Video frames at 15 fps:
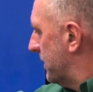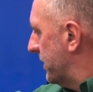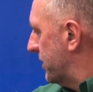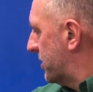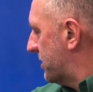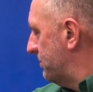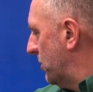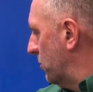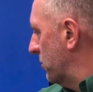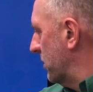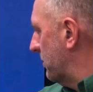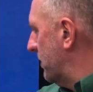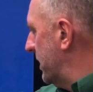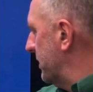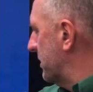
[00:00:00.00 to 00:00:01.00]
These
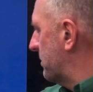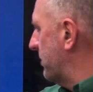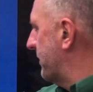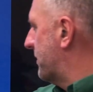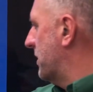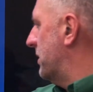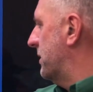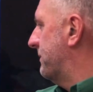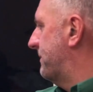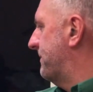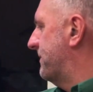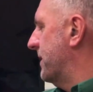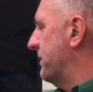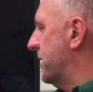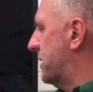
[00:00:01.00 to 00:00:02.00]
smaller ones, we've got
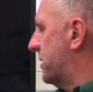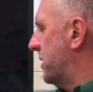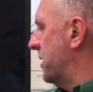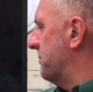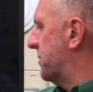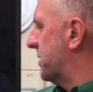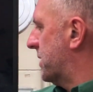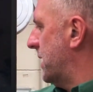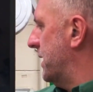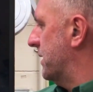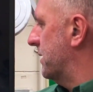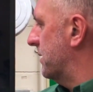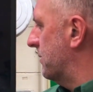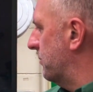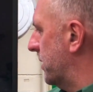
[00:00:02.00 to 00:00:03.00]
a very cheap
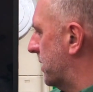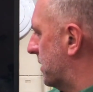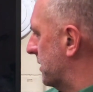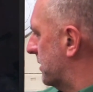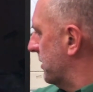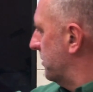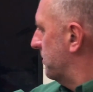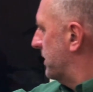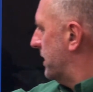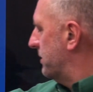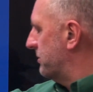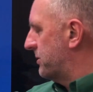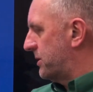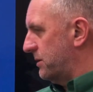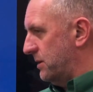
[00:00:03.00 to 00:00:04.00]
scanner that we can do
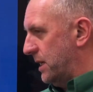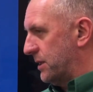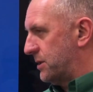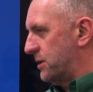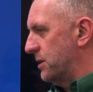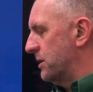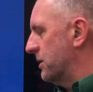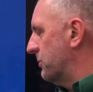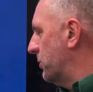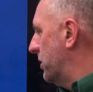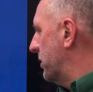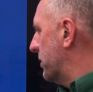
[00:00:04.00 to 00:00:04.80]
those actually in the